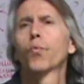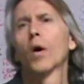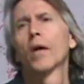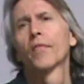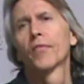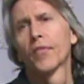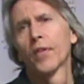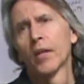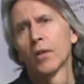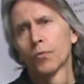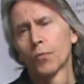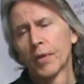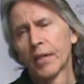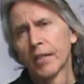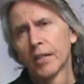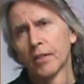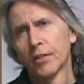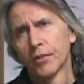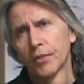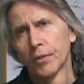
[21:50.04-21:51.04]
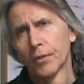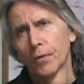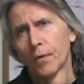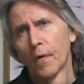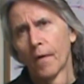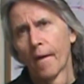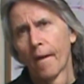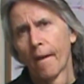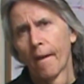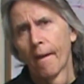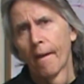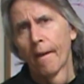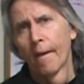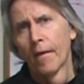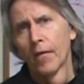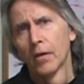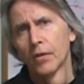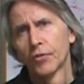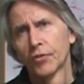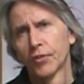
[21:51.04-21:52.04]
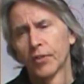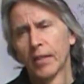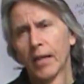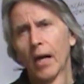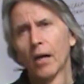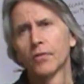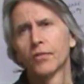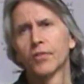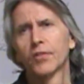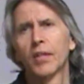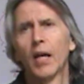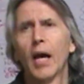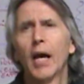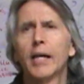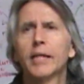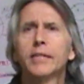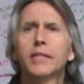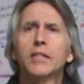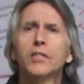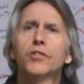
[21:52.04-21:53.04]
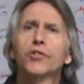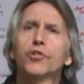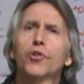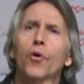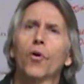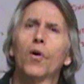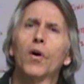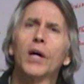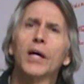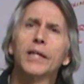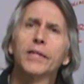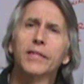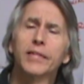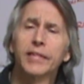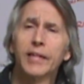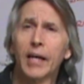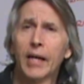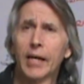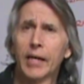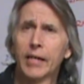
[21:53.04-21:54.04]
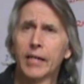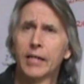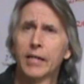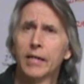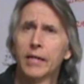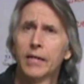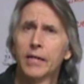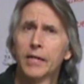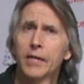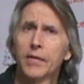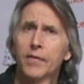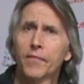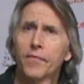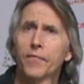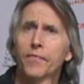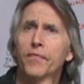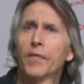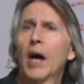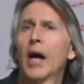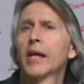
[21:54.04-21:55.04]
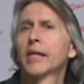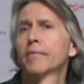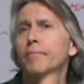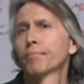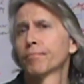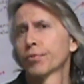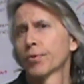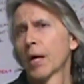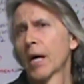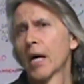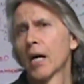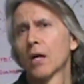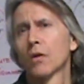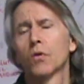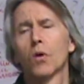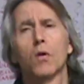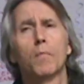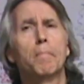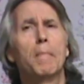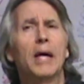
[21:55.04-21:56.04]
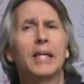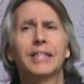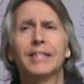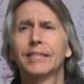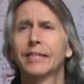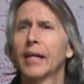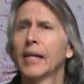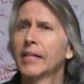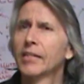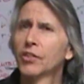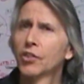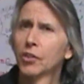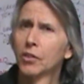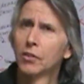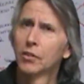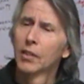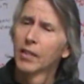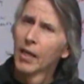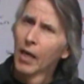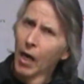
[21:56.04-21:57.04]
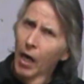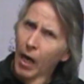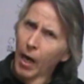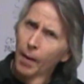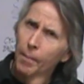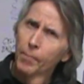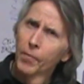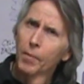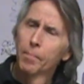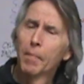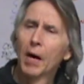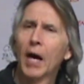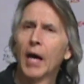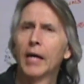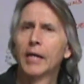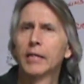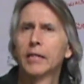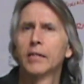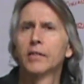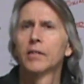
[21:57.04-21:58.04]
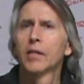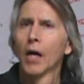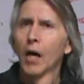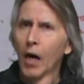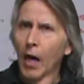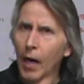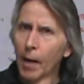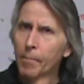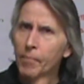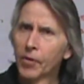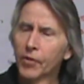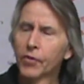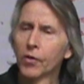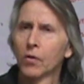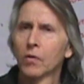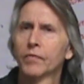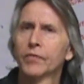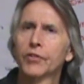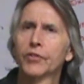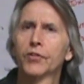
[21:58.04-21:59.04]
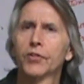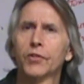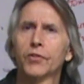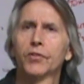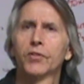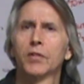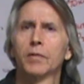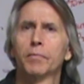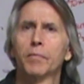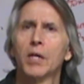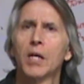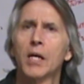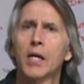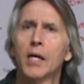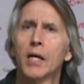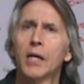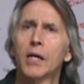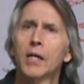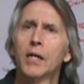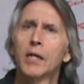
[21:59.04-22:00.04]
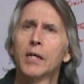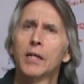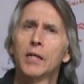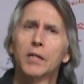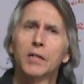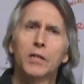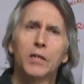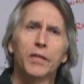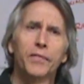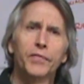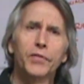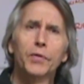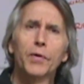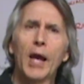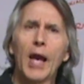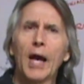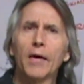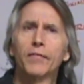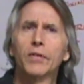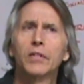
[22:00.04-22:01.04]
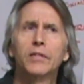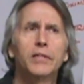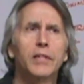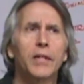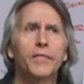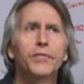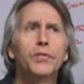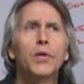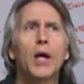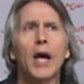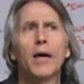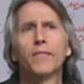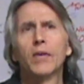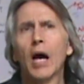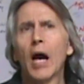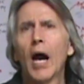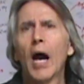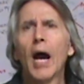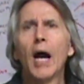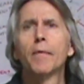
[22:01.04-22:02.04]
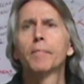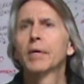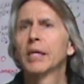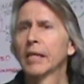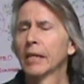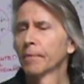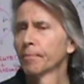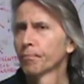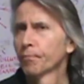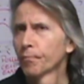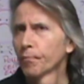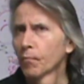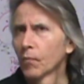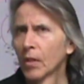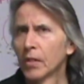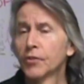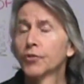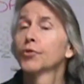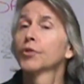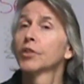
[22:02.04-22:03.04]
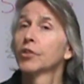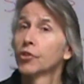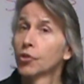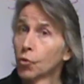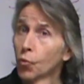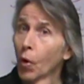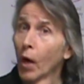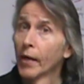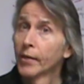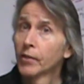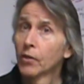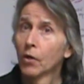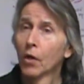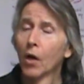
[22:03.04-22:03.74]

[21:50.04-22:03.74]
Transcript: one thing we can do. Sit outside and enjoy the day. Find prayer or meditation to calm the mind and calm the nervous system. If you have a hobby that you can do while you're